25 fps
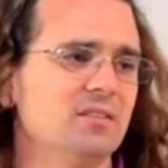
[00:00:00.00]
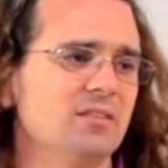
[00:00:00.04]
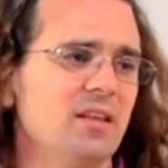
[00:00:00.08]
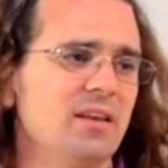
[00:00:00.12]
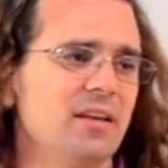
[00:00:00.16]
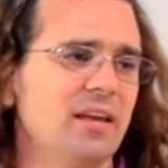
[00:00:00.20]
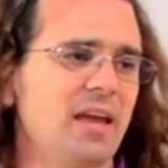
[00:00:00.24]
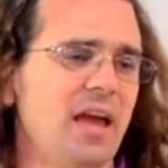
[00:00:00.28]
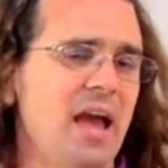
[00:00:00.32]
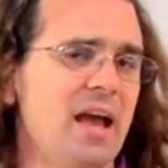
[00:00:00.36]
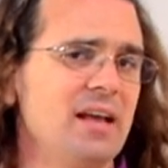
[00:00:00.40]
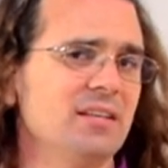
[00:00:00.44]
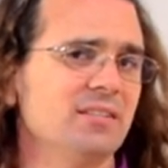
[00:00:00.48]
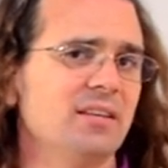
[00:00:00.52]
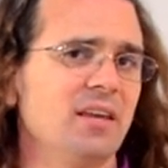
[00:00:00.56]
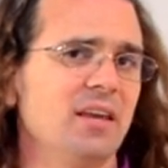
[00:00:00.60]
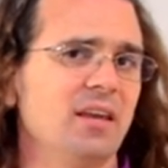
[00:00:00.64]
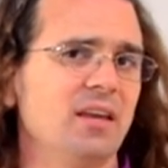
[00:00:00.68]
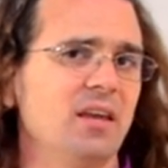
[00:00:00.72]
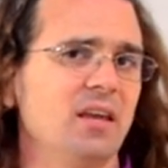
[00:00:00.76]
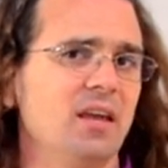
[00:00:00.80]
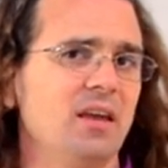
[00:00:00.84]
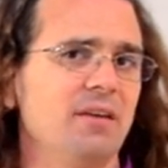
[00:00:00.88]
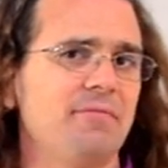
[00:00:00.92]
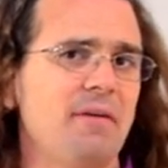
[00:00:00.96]
is like
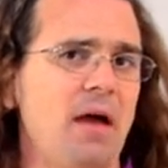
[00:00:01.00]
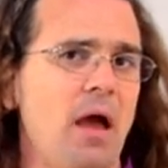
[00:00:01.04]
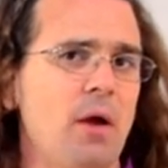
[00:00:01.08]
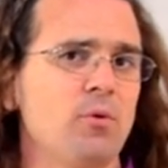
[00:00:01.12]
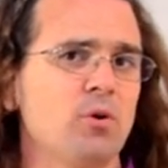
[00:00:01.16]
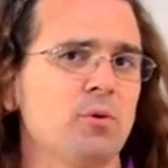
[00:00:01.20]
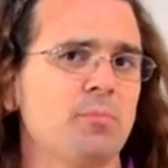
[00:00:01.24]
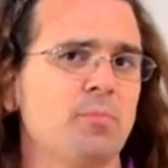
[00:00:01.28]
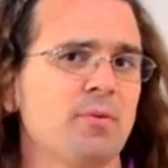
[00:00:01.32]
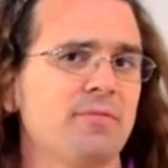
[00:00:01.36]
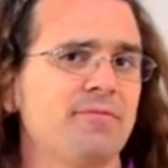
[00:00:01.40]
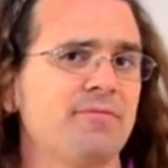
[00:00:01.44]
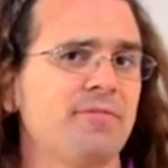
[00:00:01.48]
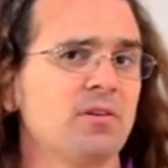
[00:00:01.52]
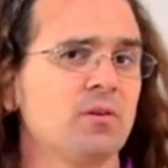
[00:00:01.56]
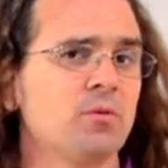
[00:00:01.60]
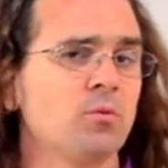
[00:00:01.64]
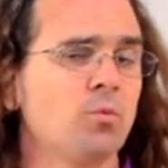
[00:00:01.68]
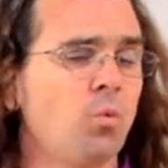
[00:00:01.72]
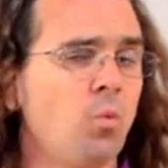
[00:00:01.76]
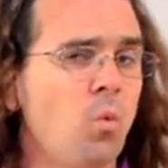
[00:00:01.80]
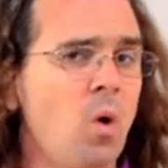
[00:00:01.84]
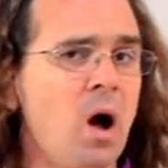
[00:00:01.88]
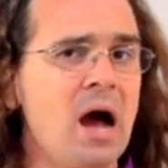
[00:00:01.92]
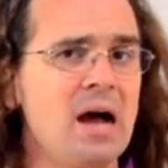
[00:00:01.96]
asking if I would
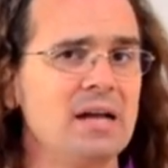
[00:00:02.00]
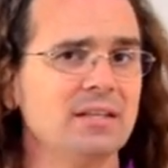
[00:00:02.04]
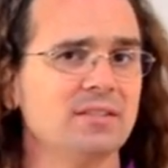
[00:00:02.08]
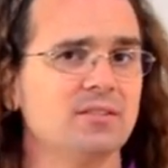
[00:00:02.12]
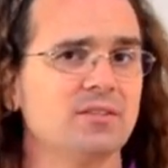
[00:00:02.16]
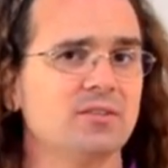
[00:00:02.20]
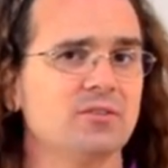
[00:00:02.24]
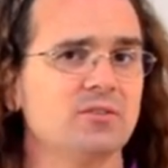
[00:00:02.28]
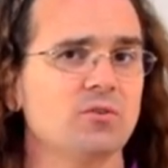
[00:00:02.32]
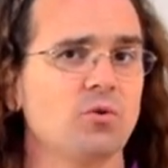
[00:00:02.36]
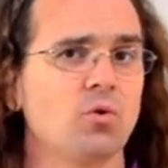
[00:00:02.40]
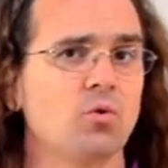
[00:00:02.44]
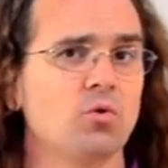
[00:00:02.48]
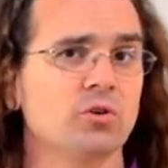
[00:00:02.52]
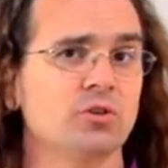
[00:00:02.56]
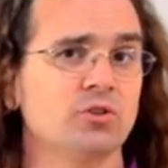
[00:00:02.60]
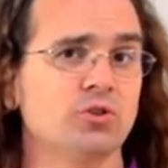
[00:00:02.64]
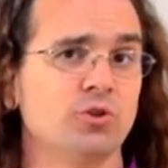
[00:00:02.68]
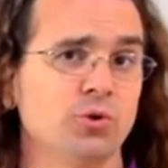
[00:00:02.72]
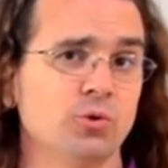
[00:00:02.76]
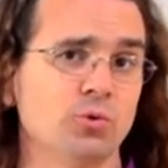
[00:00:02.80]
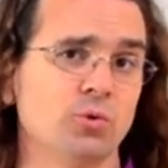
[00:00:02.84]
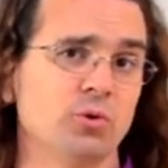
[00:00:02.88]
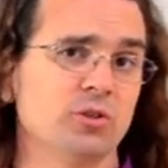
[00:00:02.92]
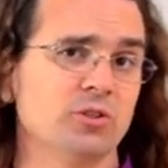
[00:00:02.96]
prefer watts or
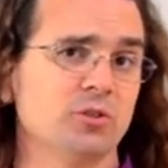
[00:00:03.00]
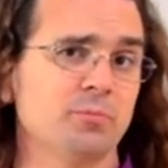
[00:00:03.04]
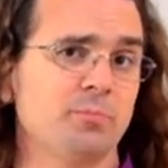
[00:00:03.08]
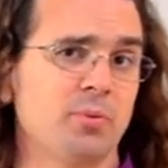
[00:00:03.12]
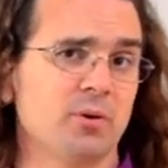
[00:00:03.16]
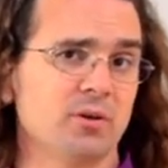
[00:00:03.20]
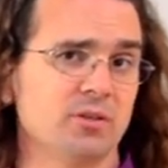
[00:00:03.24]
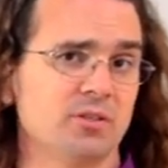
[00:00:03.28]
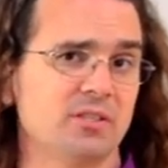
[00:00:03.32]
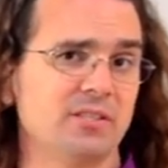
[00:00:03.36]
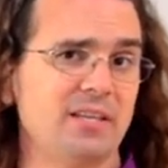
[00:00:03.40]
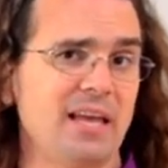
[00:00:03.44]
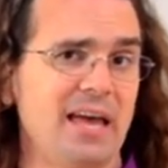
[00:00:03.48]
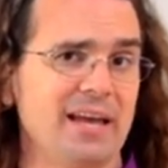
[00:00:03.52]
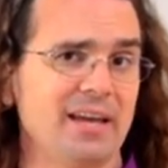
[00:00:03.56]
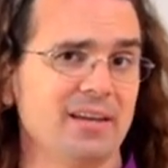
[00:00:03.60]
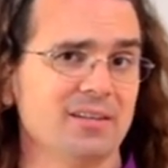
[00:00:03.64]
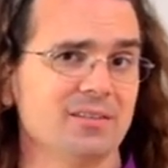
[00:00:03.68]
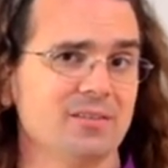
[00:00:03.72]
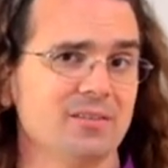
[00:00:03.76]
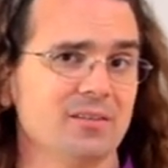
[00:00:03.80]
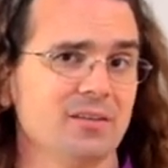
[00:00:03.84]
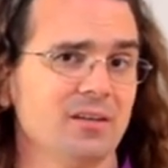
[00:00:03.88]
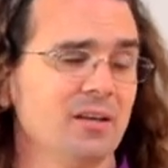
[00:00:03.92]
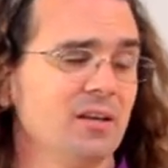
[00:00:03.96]
joules per
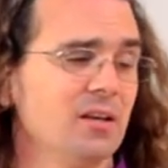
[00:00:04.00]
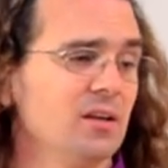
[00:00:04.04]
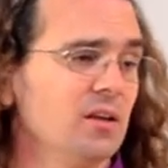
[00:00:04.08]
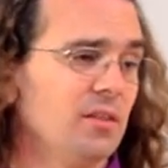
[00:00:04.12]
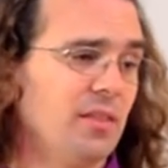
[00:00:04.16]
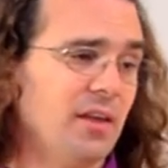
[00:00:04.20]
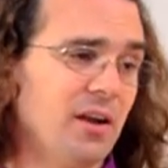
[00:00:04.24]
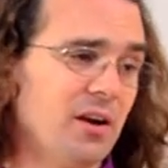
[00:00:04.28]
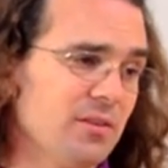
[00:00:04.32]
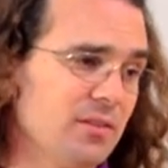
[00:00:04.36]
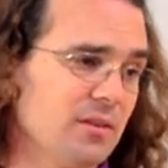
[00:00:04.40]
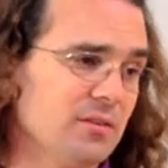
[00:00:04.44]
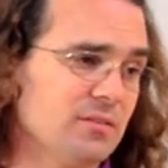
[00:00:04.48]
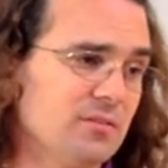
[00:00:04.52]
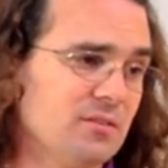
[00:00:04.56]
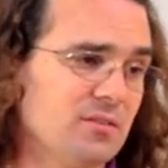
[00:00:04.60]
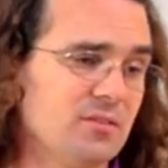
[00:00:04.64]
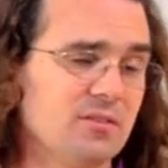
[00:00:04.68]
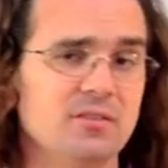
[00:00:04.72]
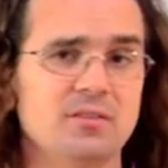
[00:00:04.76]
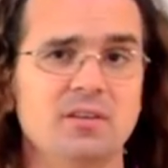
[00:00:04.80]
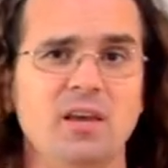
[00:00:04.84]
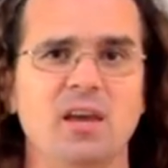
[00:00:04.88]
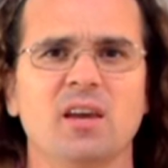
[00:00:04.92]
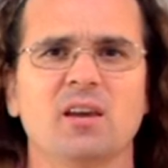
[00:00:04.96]
second. They are the
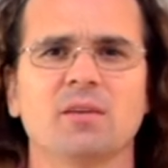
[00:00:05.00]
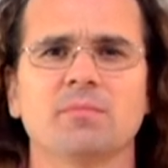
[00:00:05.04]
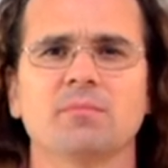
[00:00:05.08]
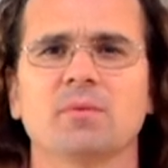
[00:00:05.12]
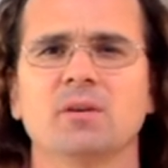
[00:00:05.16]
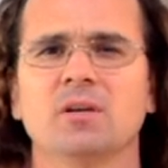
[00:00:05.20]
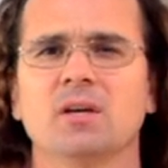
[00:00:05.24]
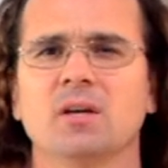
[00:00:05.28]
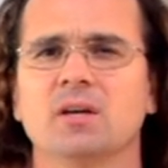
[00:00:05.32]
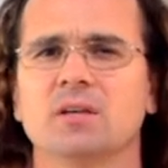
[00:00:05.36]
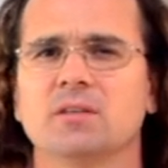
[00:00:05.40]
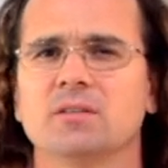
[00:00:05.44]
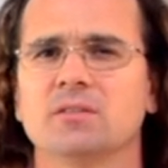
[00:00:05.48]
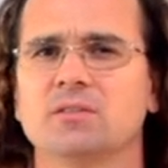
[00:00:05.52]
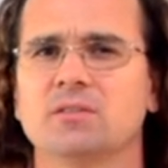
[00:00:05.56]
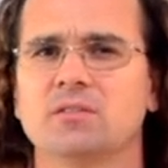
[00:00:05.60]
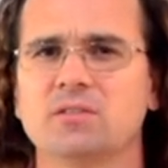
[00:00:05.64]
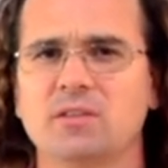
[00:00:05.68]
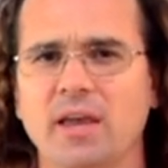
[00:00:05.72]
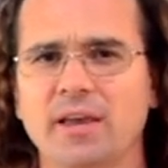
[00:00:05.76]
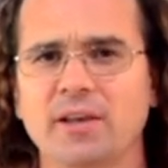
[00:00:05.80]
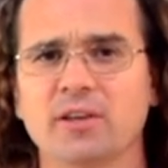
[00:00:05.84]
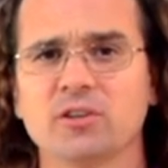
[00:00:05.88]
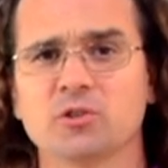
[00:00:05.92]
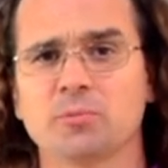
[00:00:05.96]
same.
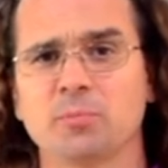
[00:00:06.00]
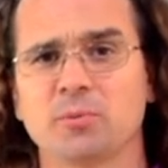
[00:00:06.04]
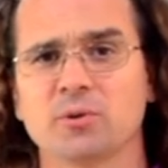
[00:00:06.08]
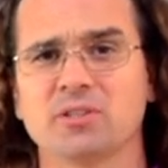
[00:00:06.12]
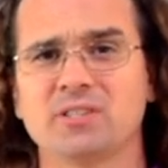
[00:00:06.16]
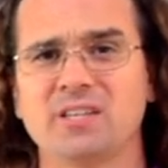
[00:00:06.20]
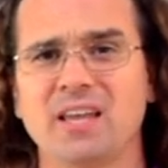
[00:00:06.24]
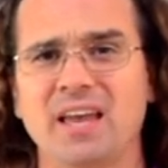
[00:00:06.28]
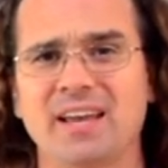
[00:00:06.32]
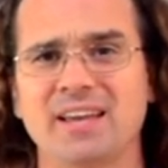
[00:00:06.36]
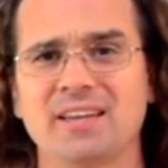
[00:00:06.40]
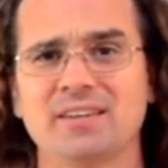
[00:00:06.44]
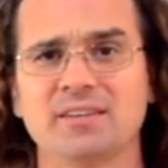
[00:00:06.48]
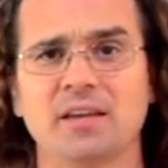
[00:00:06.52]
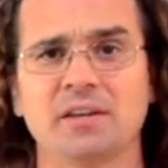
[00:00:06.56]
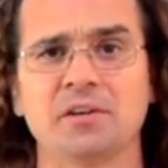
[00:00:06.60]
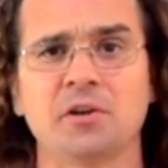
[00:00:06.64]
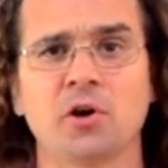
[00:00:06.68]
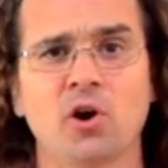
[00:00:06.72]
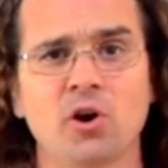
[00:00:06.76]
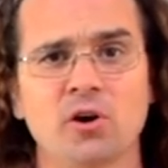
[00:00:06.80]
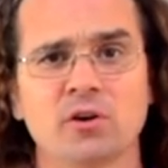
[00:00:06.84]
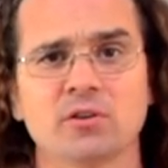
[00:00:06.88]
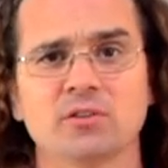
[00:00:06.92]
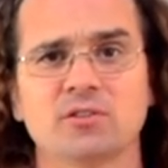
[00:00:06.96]
Cycles per second and
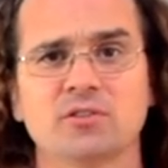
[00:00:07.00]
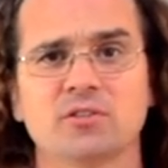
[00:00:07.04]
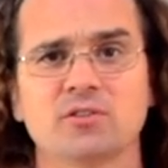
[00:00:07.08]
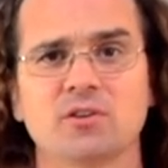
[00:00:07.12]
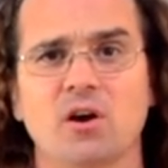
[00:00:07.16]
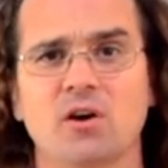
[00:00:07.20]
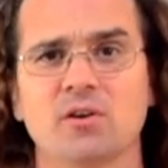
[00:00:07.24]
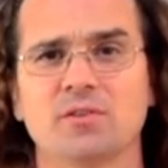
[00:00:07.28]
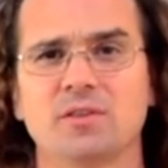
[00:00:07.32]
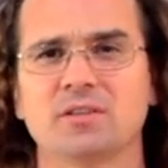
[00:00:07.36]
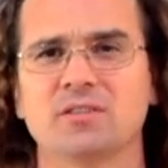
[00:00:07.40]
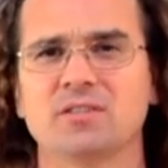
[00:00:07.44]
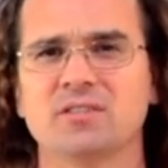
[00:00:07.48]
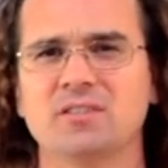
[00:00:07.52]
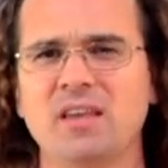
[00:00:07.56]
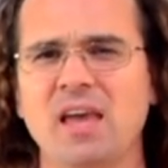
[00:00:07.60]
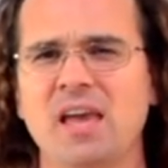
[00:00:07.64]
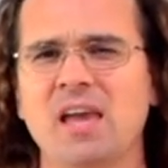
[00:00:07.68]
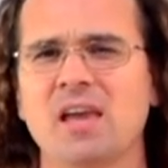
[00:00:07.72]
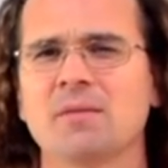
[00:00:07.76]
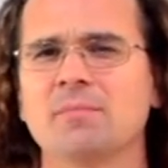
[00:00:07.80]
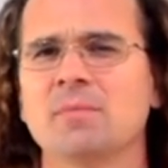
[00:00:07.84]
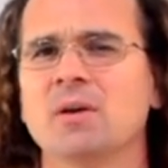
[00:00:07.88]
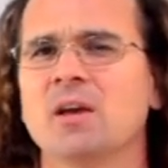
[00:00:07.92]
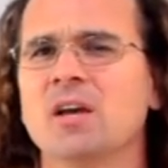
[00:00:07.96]
hertz are the
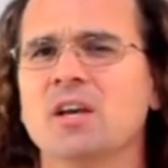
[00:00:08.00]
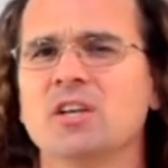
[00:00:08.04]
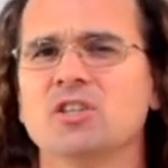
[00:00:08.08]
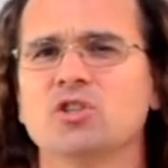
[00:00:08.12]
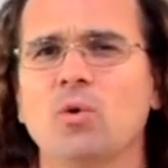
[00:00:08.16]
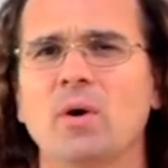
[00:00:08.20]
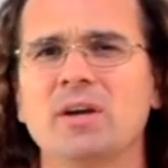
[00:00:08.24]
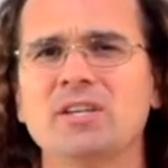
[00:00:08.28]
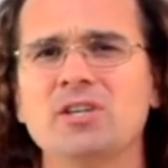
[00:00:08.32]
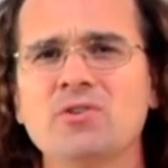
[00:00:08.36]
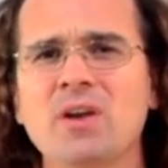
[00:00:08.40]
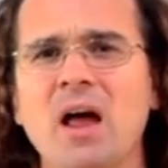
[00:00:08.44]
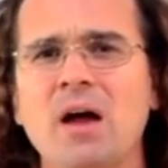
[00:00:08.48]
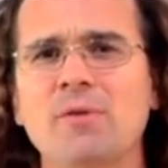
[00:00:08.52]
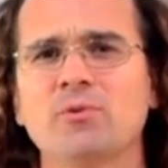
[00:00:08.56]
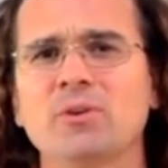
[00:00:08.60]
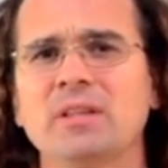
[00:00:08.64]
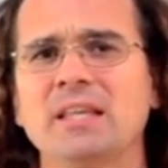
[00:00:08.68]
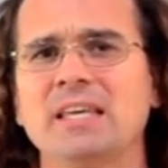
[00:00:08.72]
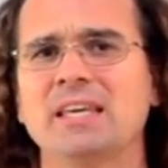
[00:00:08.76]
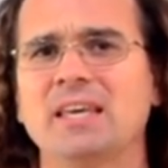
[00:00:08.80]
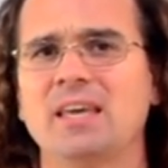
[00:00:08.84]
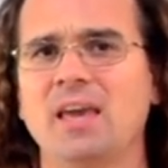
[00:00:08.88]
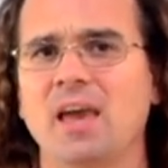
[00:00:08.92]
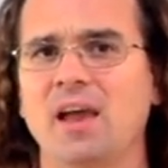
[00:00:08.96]
same, so I do not
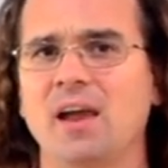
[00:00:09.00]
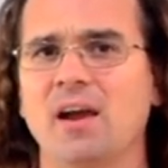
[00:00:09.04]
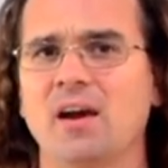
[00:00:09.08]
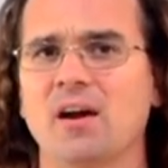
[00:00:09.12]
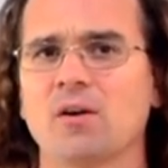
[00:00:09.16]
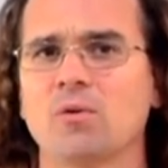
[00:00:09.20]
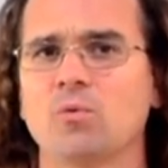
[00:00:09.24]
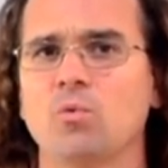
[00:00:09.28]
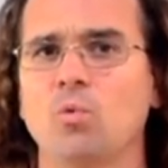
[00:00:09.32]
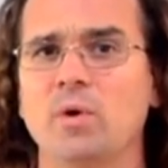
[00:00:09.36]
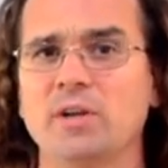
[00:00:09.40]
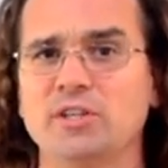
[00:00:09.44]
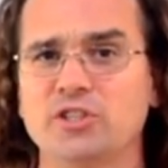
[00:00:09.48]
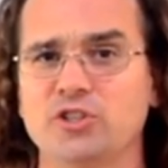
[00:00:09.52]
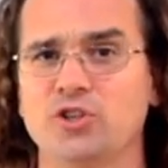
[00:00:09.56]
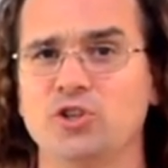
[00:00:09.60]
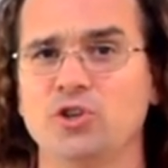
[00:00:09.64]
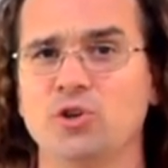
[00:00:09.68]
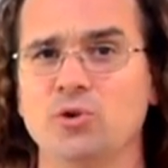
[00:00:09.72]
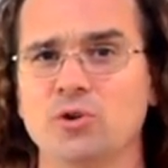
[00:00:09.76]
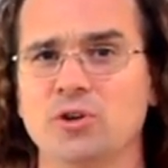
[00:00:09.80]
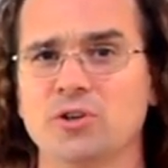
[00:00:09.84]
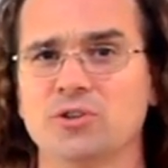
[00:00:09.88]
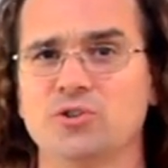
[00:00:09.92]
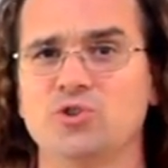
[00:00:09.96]
really care which
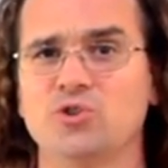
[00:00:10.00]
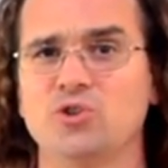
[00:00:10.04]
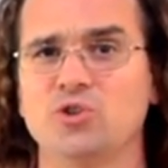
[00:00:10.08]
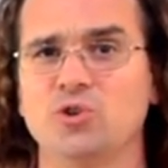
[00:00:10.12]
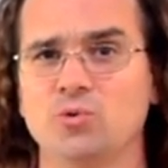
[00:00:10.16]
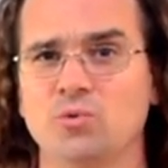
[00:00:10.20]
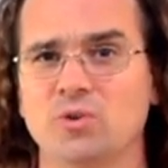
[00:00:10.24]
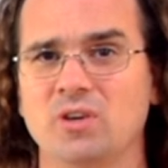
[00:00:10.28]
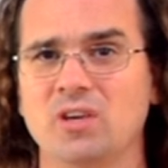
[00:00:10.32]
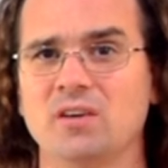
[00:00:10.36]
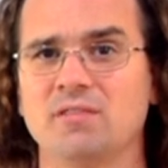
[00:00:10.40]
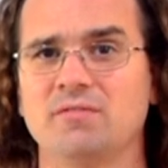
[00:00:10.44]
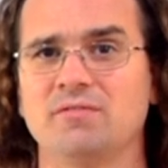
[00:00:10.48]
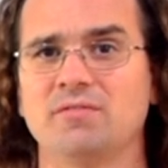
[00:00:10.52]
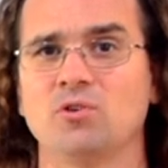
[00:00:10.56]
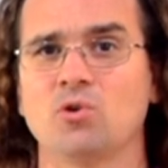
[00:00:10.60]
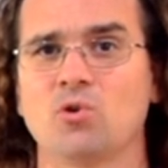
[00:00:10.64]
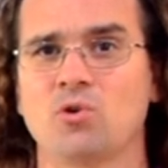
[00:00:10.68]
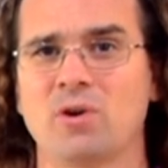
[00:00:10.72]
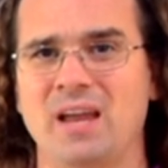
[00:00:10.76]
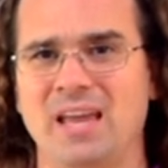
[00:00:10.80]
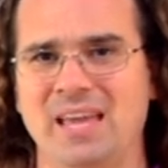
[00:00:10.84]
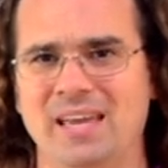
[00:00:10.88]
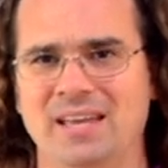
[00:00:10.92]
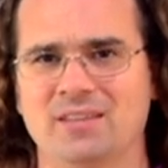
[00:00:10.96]
units you give
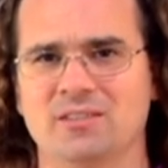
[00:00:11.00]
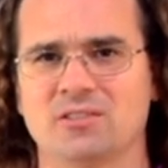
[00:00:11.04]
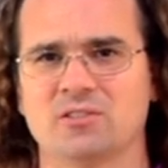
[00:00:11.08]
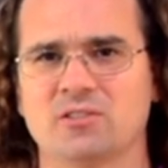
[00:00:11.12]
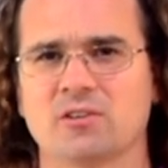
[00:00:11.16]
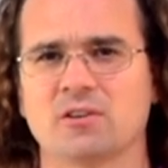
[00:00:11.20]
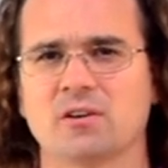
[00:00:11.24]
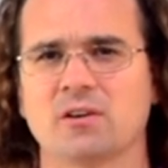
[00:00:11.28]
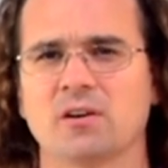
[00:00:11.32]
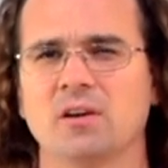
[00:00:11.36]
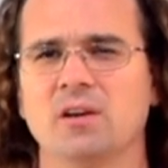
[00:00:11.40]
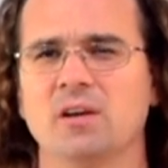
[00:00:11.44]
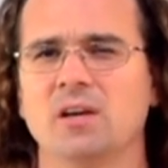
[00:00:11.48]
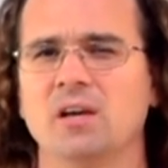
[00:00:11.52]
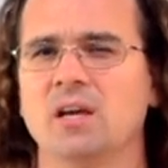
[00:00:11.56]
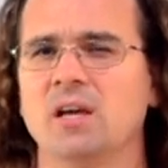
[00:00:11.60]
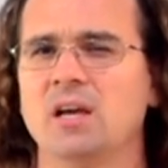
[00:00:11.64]
your answer.